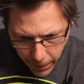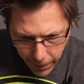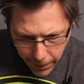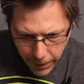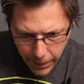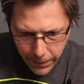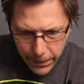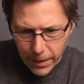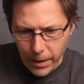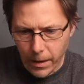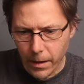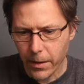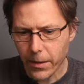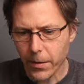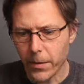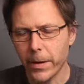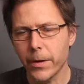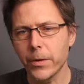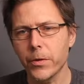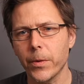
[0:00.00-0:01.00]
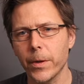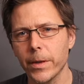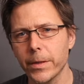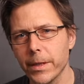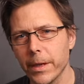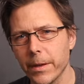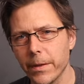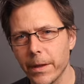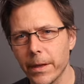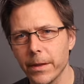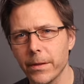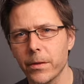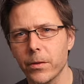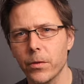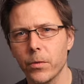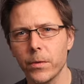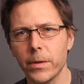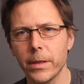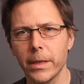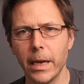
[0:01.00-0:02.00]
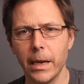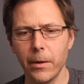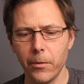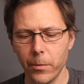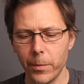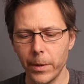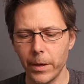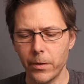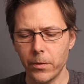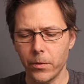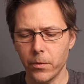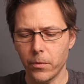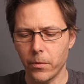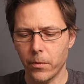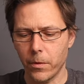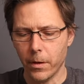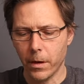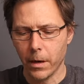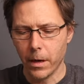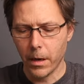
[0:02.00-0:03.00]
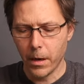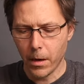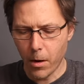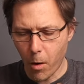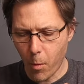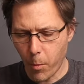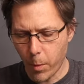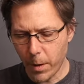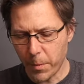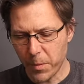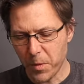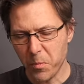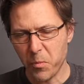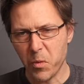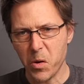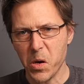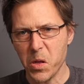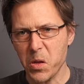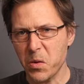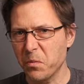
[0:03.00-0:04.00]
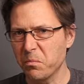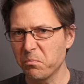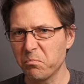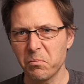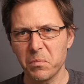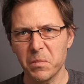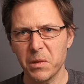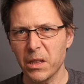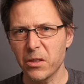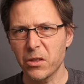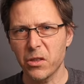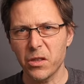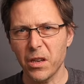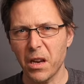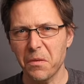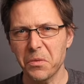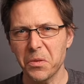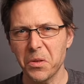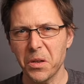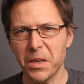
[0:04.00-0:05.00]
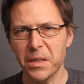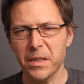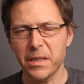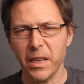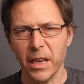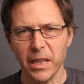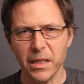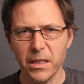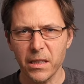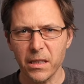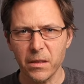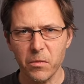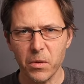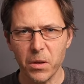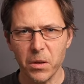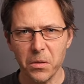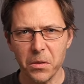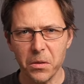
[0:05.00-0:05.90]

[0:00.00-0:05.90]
I think the other interesting thing to do today would be to open up the boiler. Let's just have a look inside, see what it